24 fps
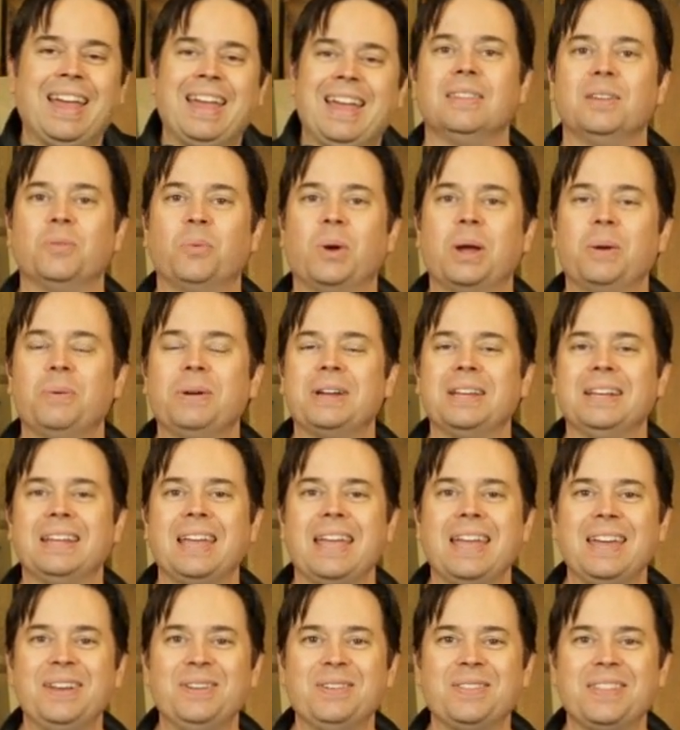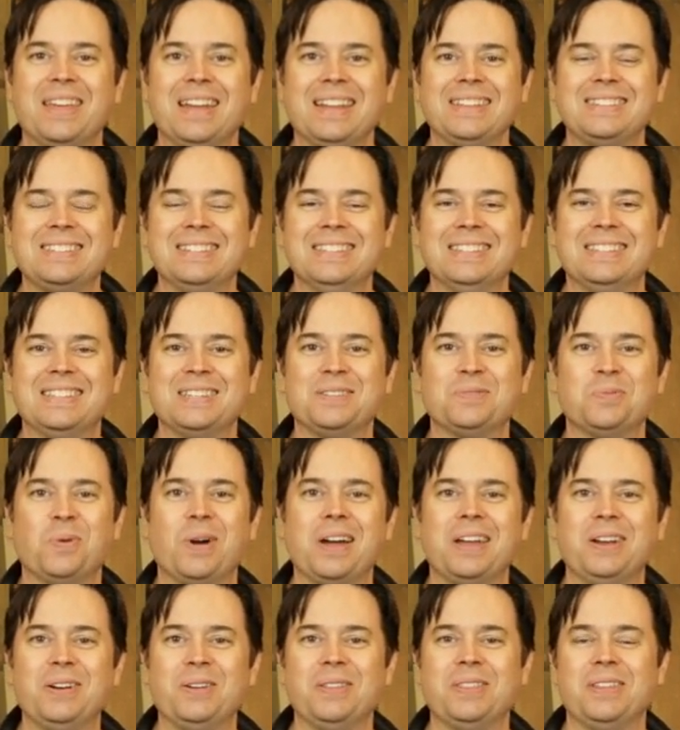The way we're going to handle that, since it's
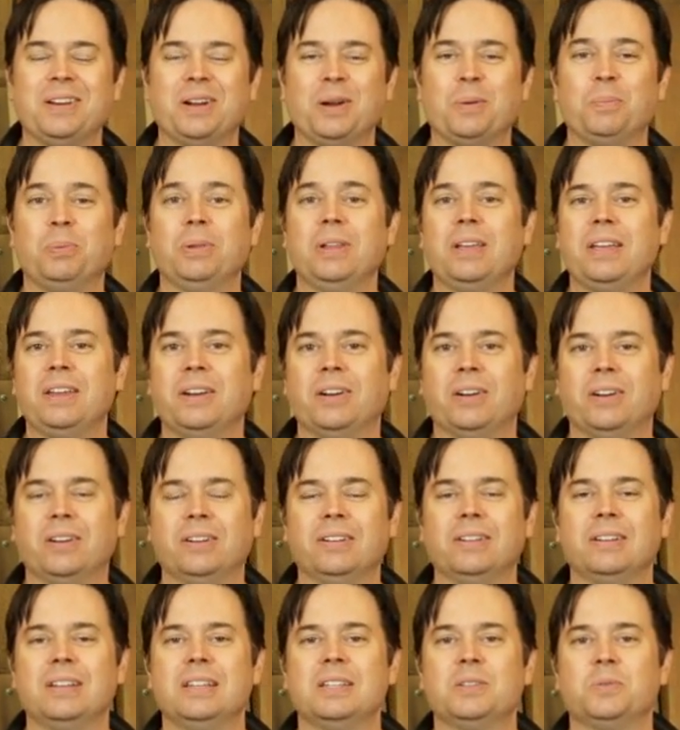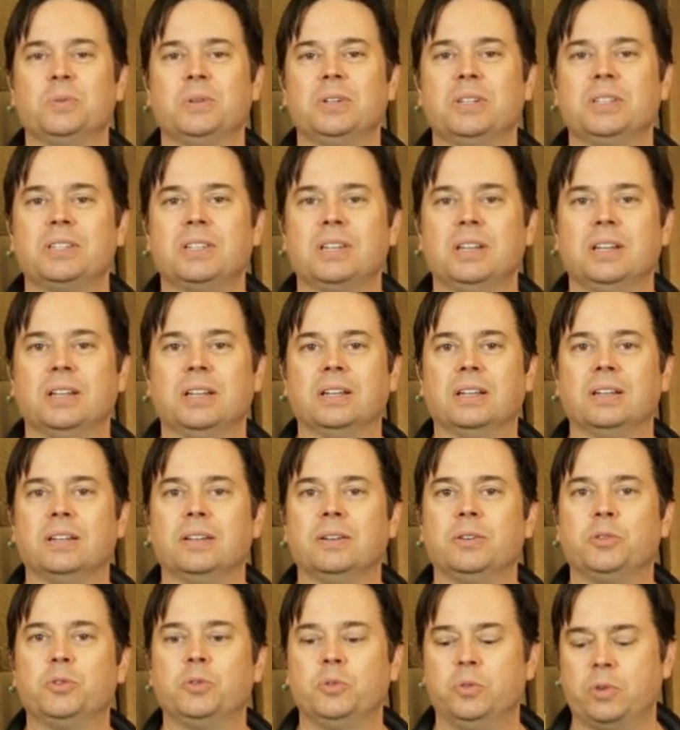wider than our planer, is we're just going to
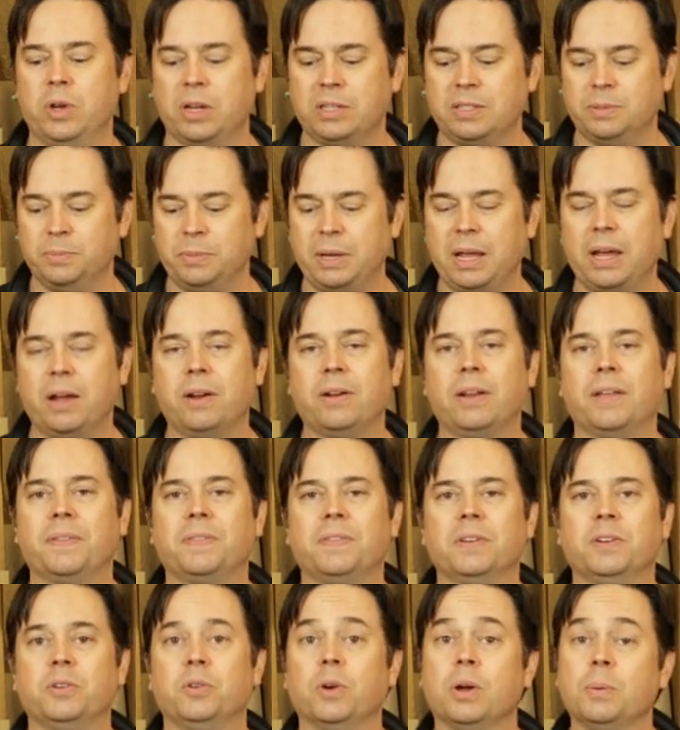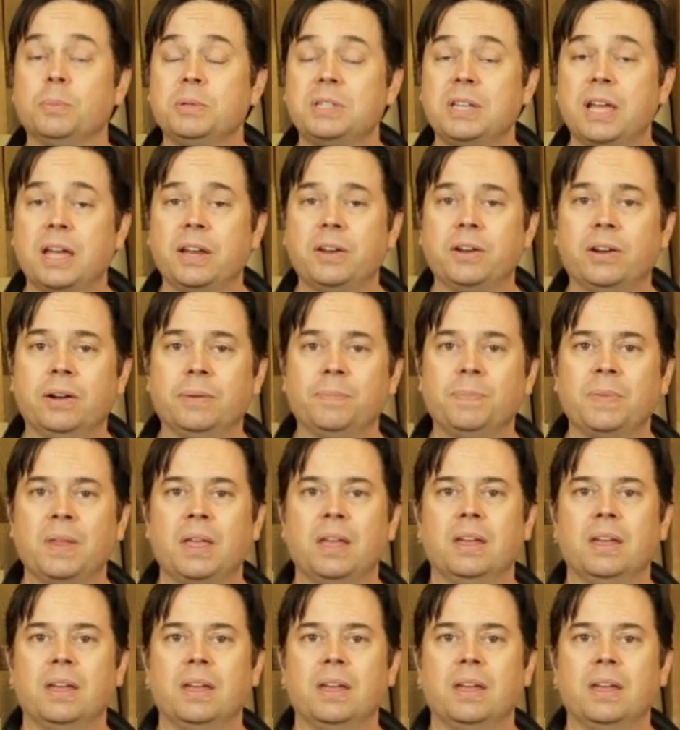dress them down at the drum sander.